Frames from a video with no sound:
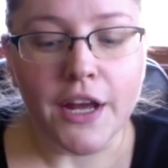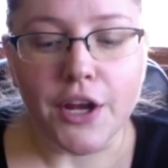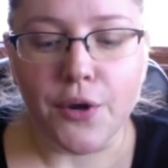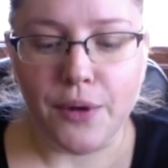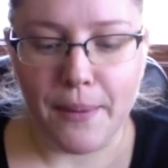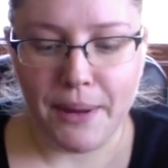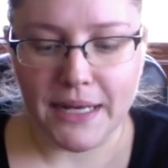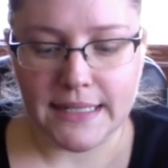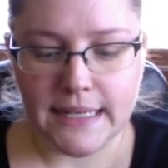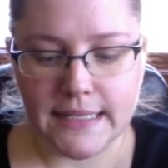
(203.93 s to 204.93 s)
You know, Knit
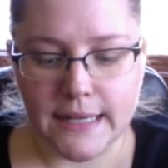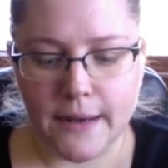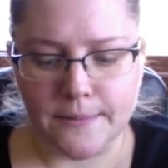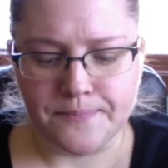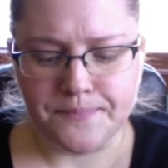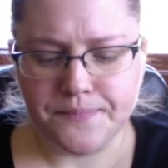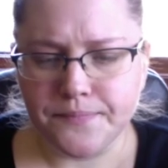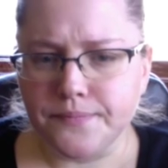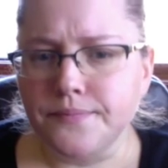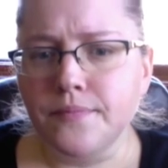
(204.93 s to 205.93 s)
Picks is, I
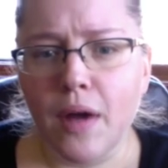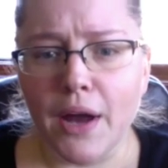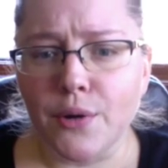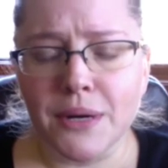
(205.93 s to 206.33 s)
don't